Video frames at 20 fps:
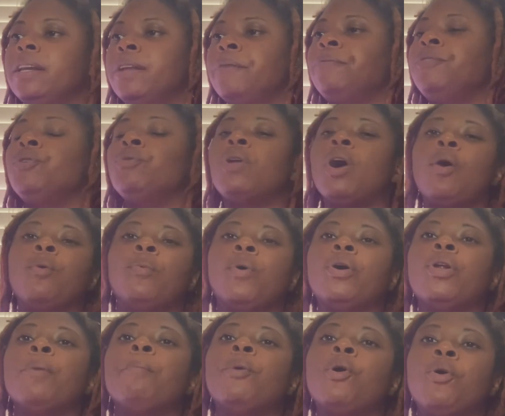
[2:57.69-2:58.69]
And if you don't
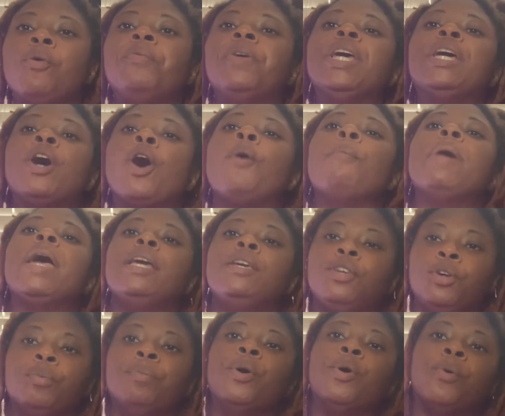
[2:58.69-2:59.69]
want to move, he gonna
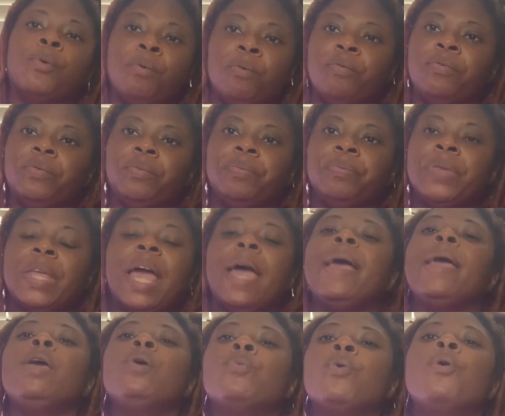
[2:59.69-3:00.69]
make you move.
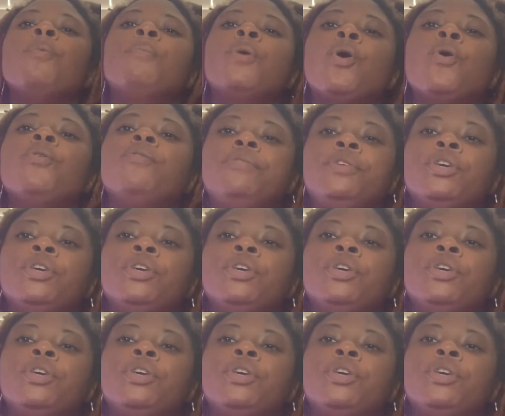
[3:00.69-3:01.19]
He will move